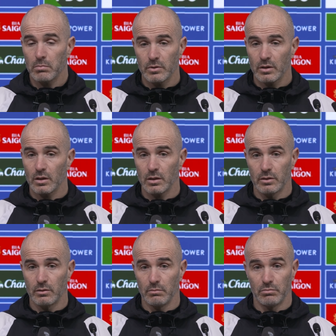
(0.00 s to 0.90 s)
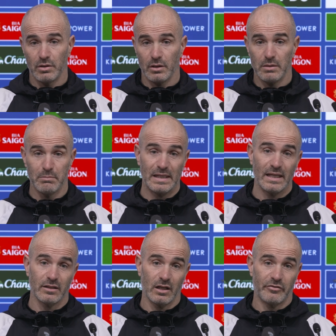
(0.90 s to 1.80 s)
The, the
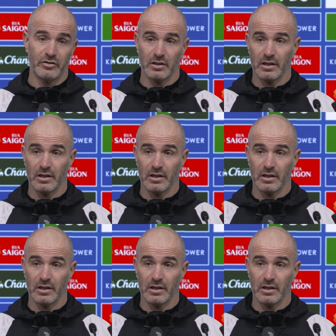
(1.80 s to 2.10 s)
immediately after